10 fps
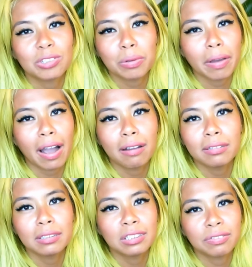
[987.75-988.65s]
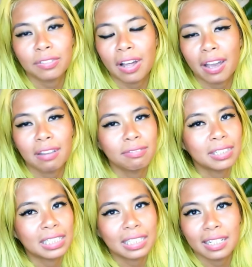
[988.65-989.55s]
2 hours fly
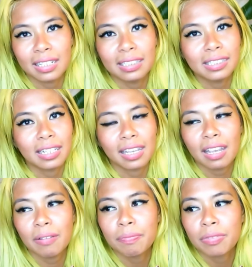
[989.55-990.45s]
really easily.